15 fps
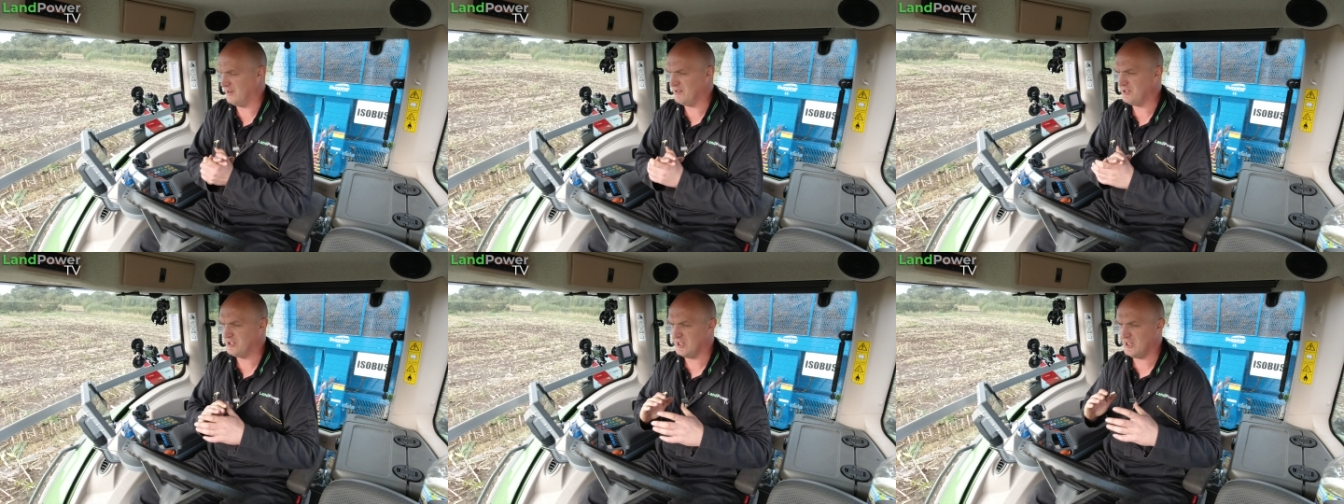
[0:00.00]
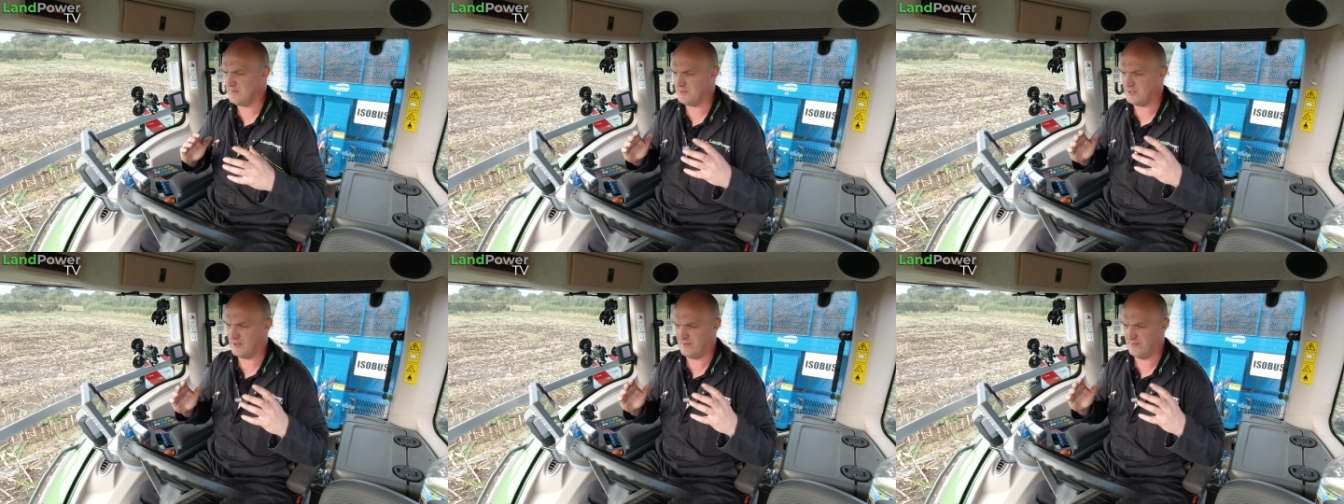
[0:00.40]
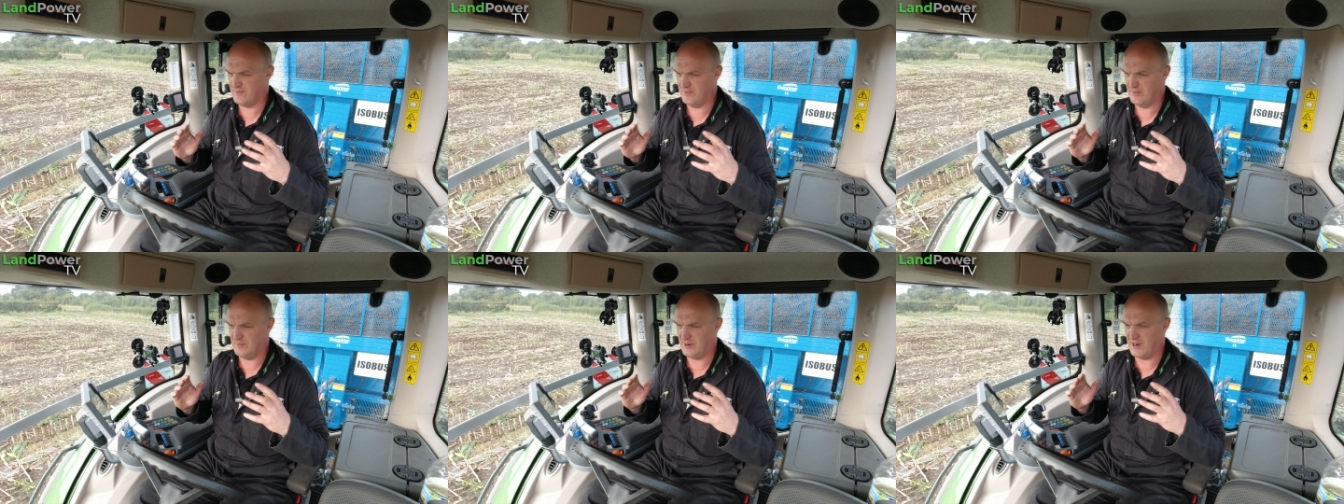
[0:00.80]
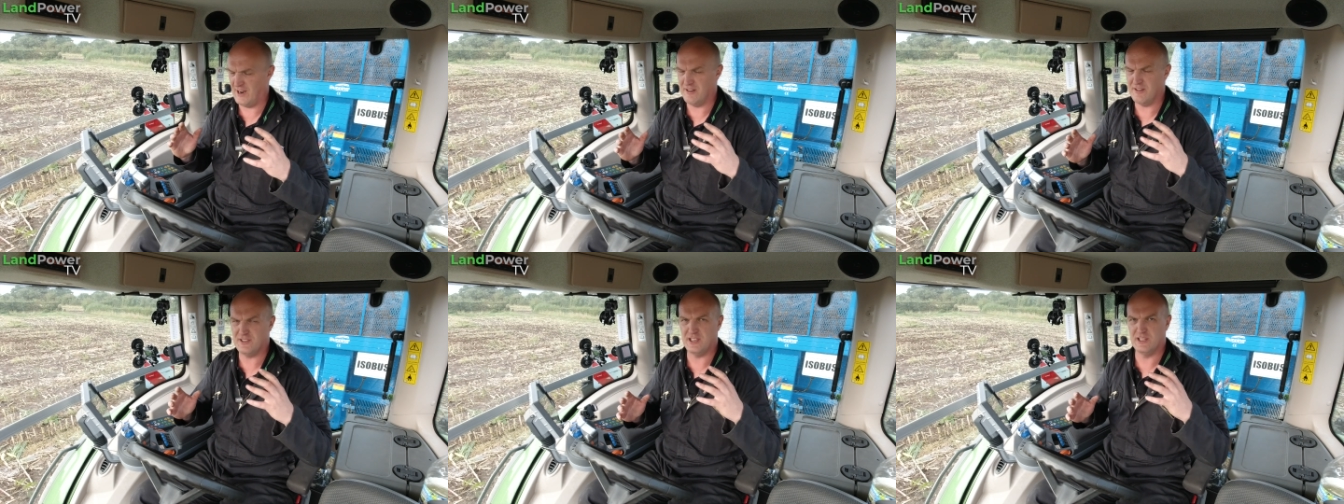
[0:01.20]
Now in terms of
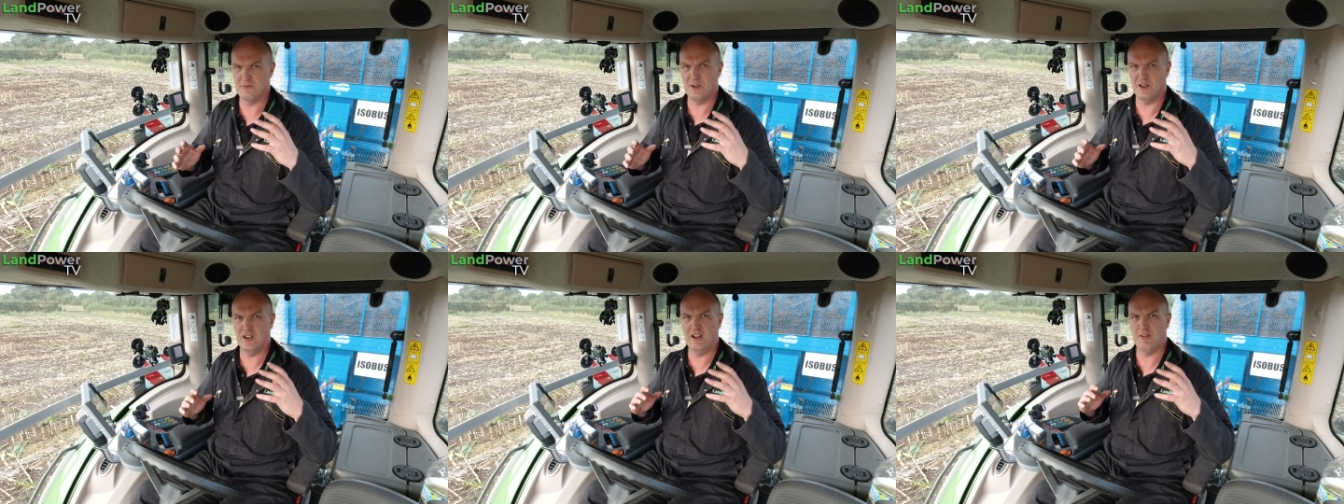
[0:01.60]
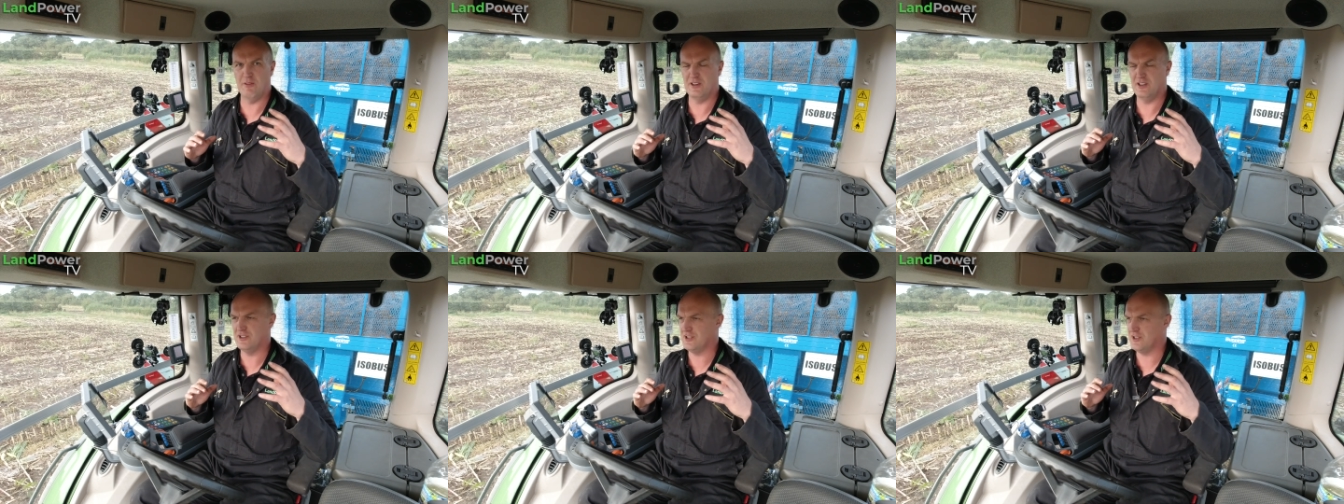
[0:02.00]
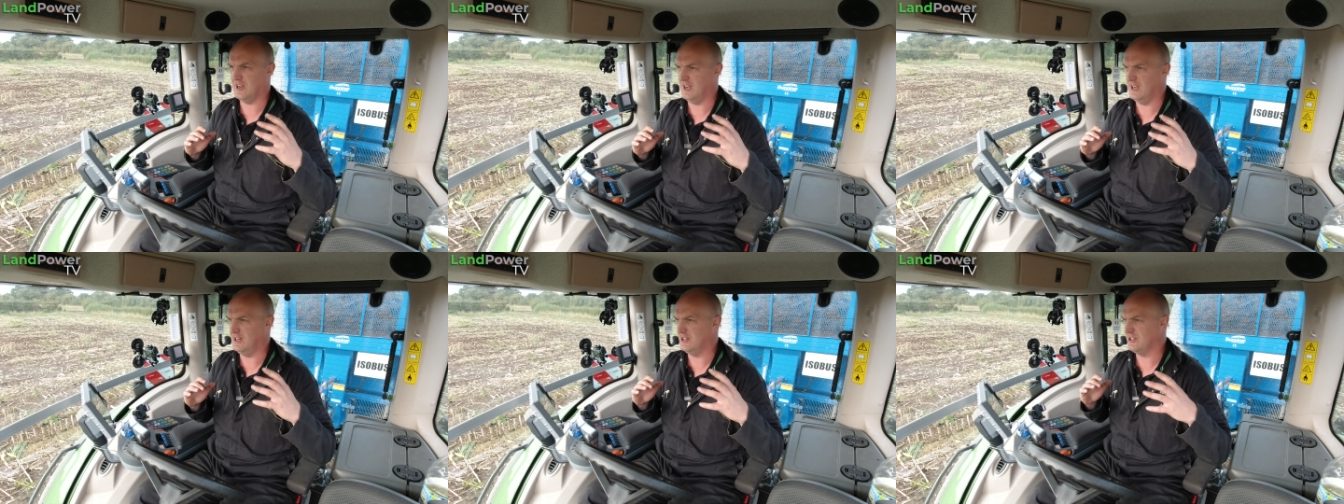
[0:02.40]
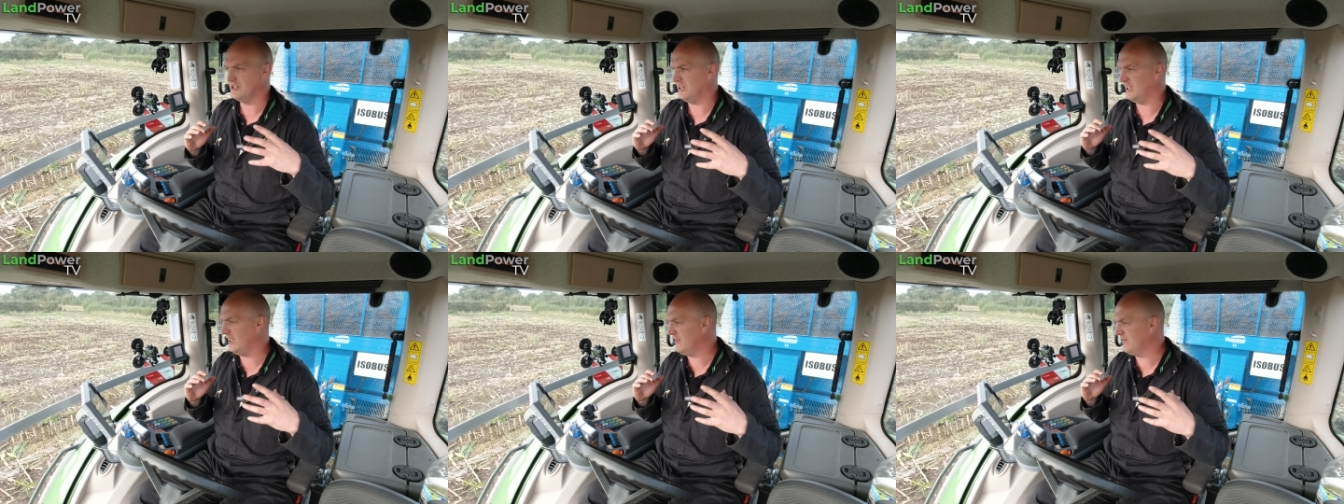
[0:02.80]
priorities, what I want to try and
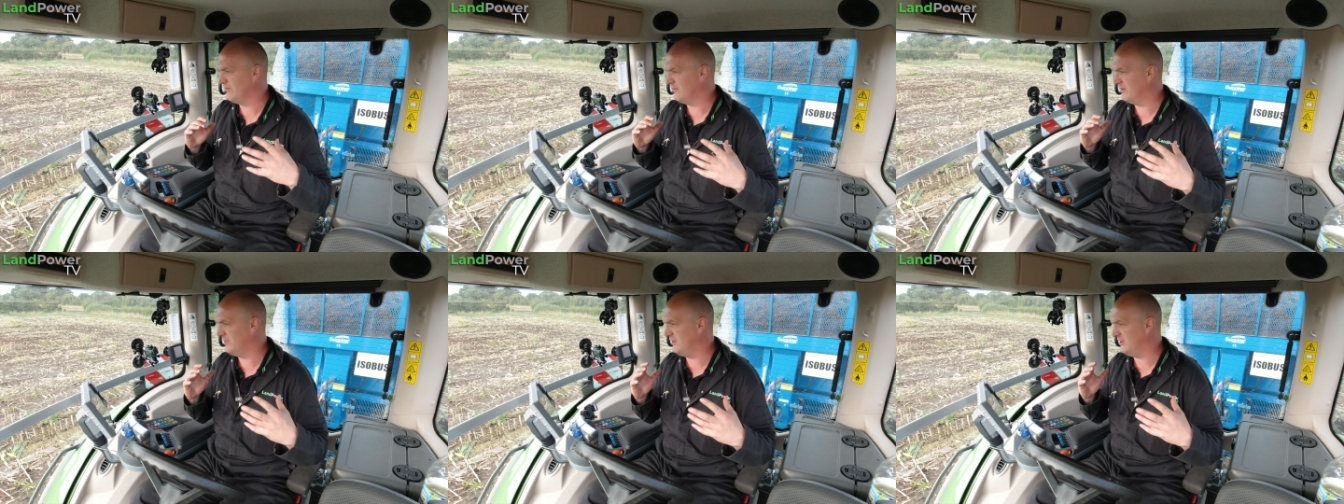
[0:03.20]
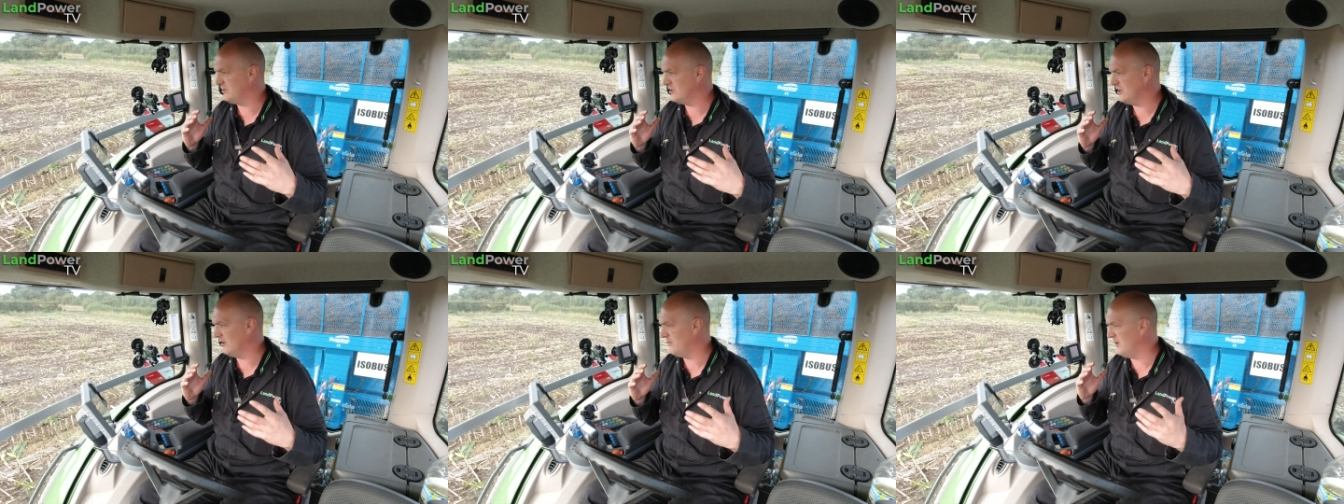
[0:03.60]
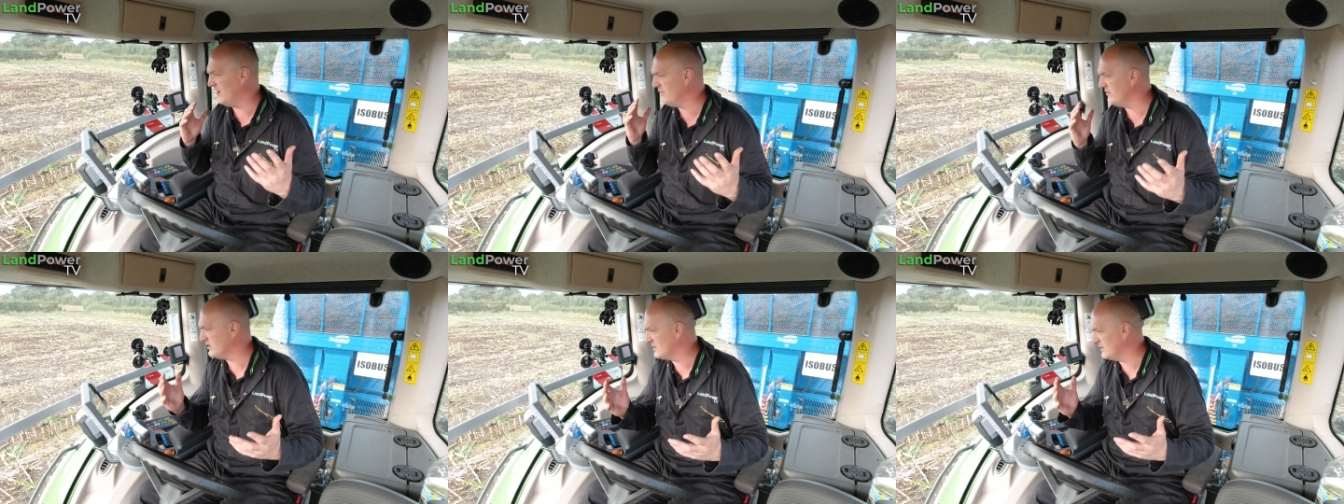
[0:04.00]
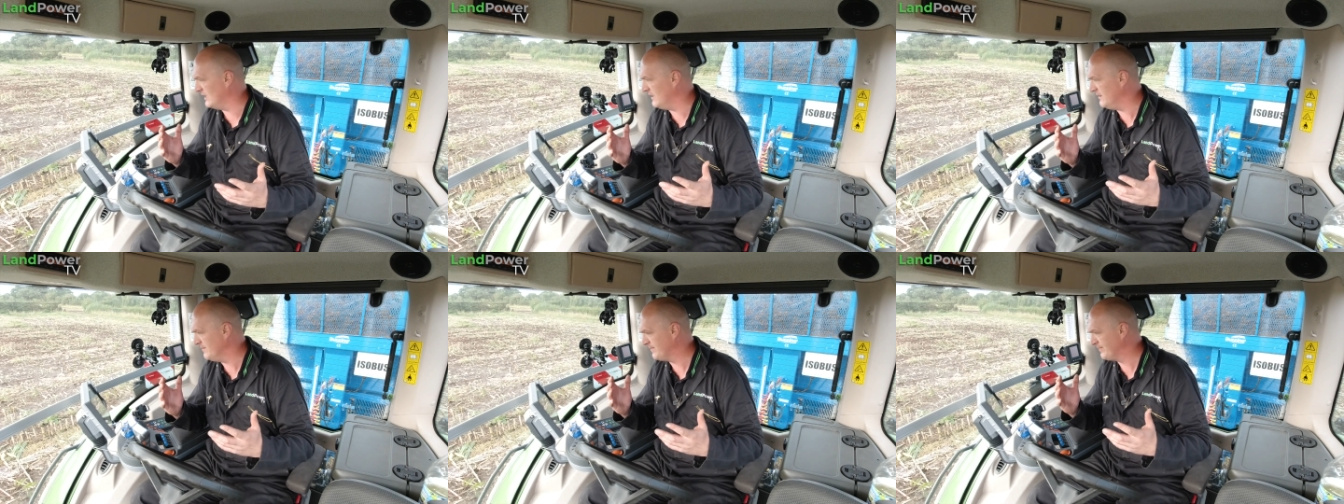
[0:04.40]
achieve with this job,
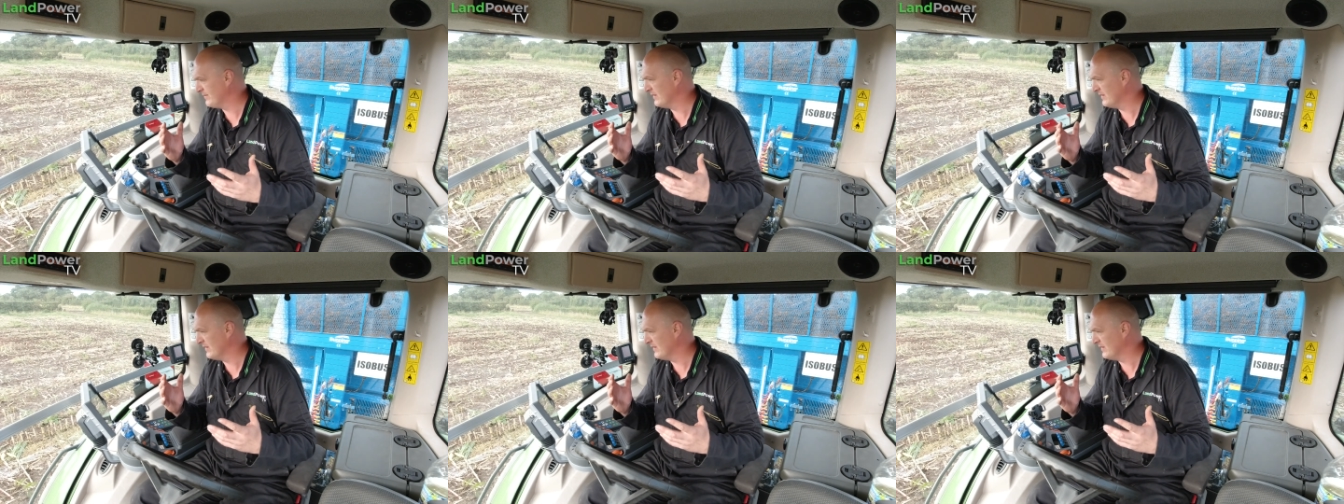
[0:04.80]
obviously